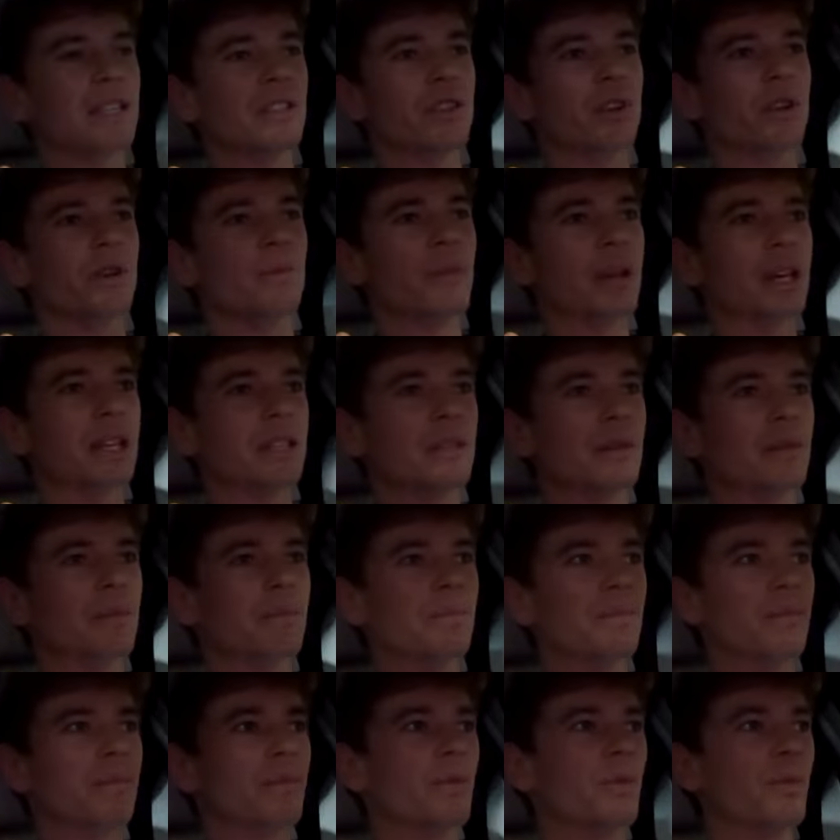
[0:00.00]
is going to make
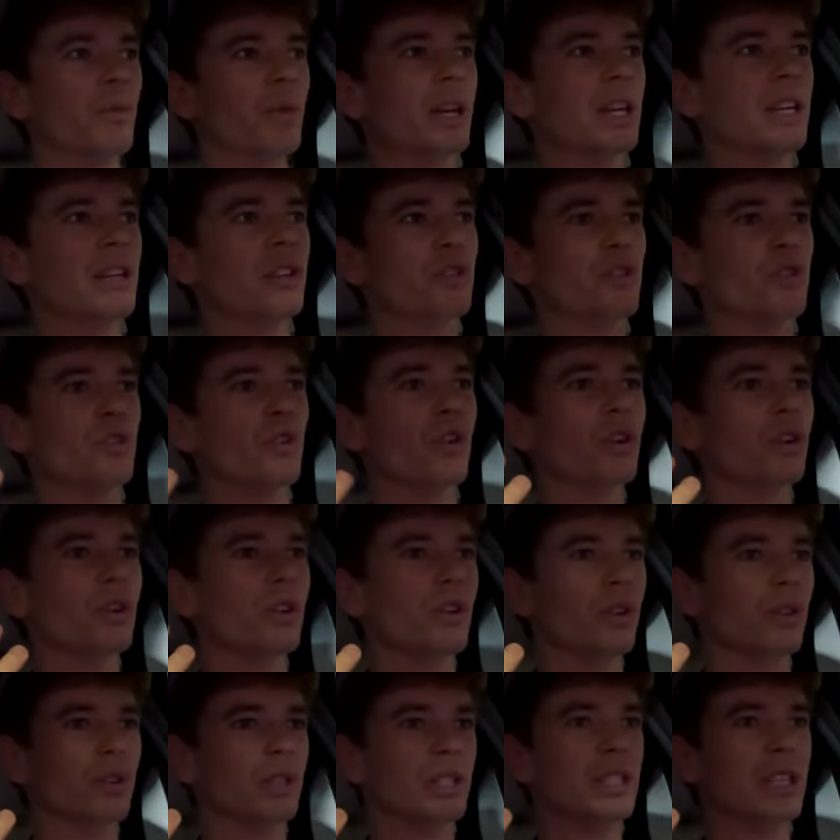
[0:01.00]
some weird tron
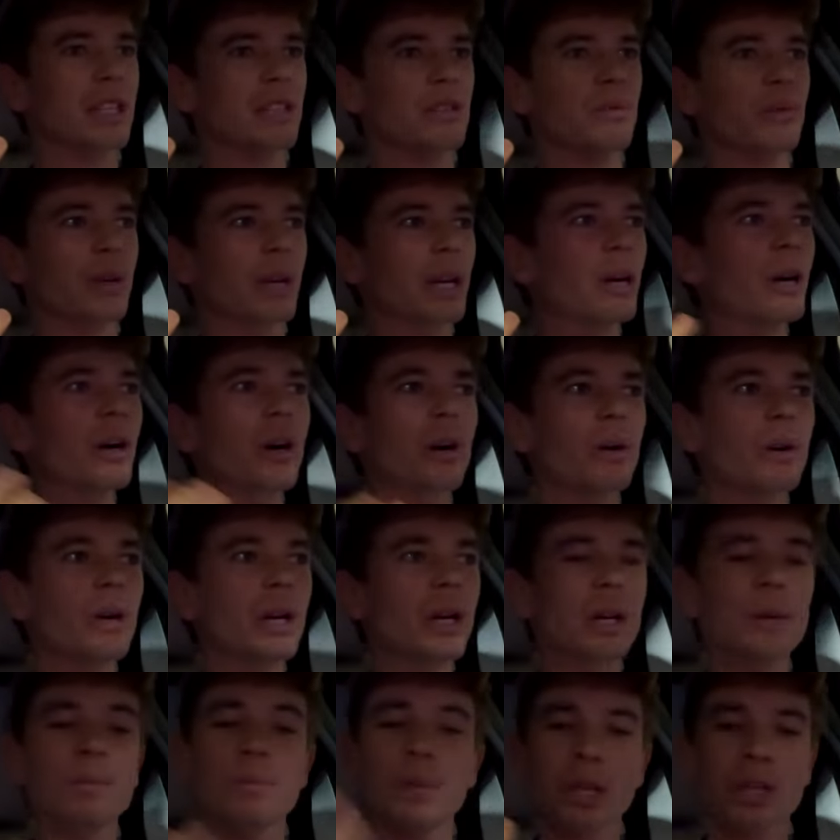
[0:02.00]
noise as we go
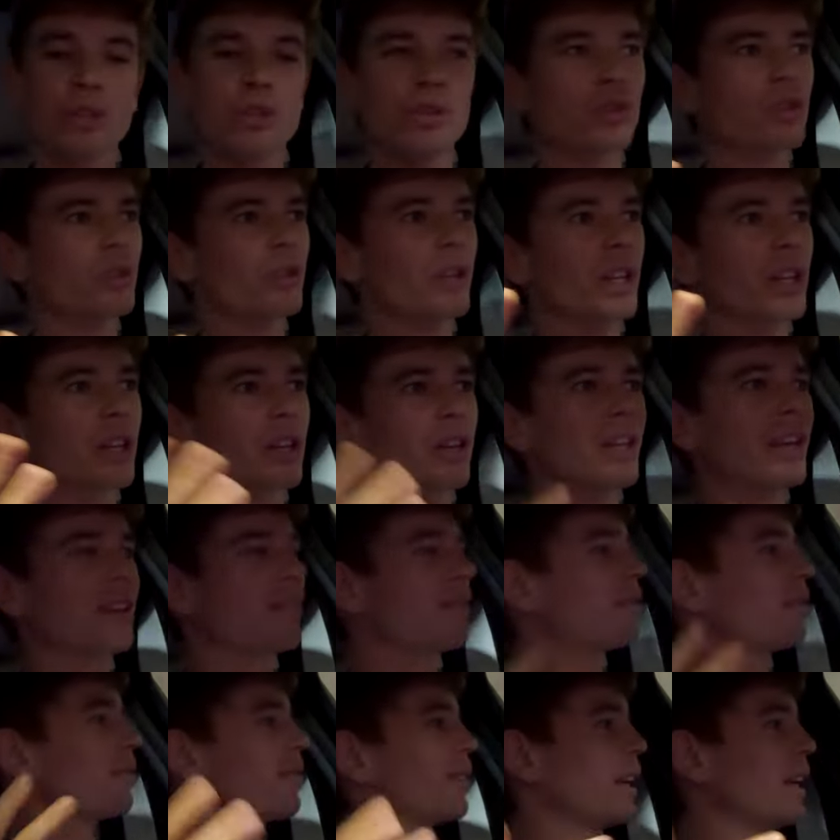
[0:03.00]
but it's just so that you
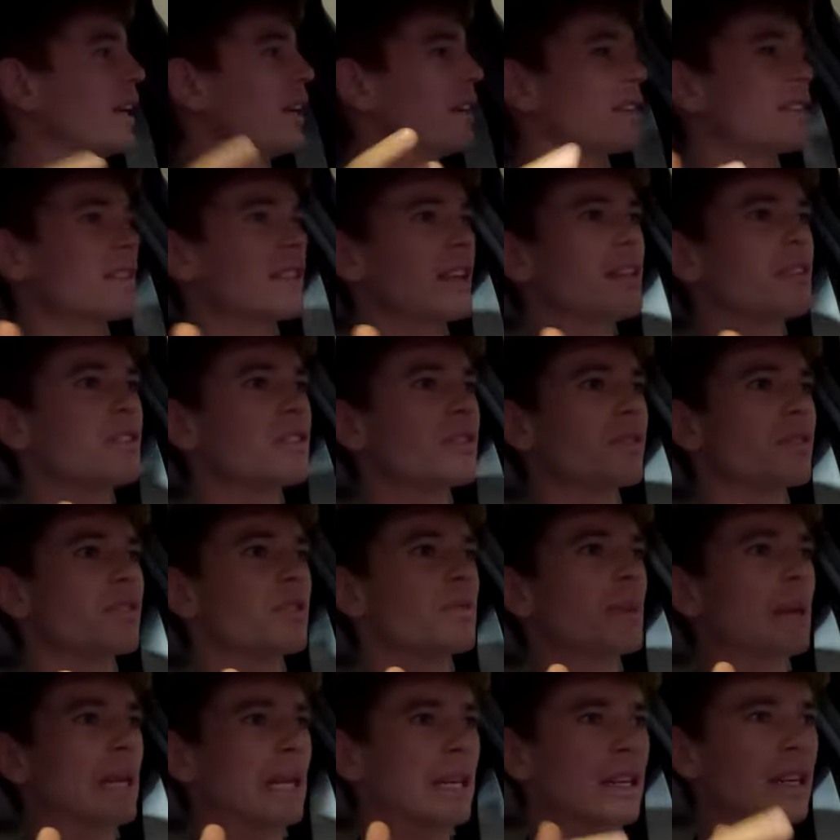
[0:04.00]
can get a sense of
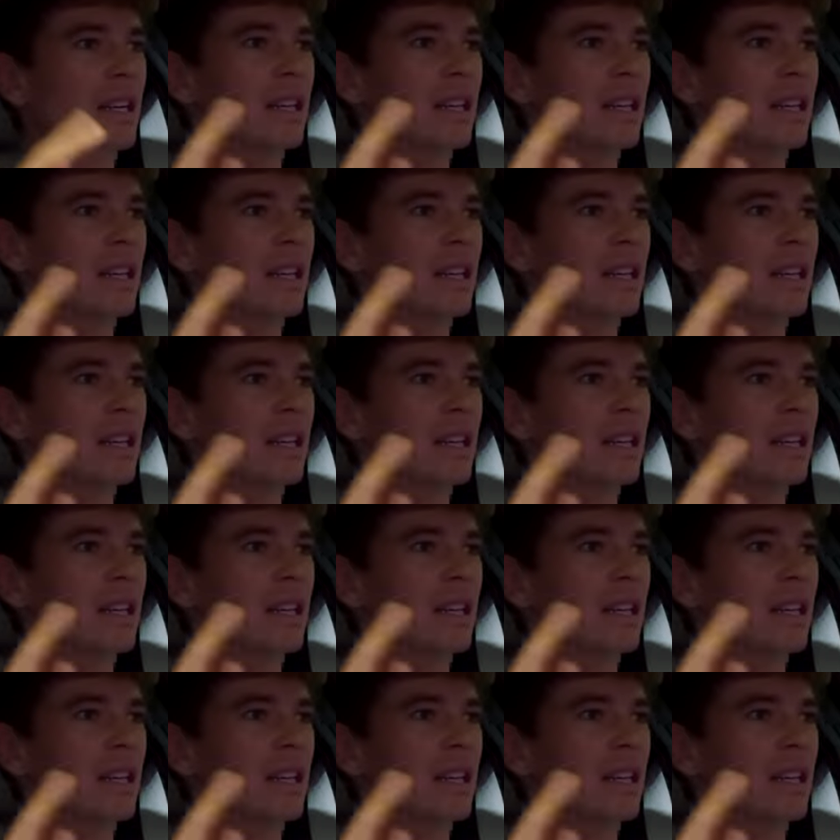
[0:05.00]
speed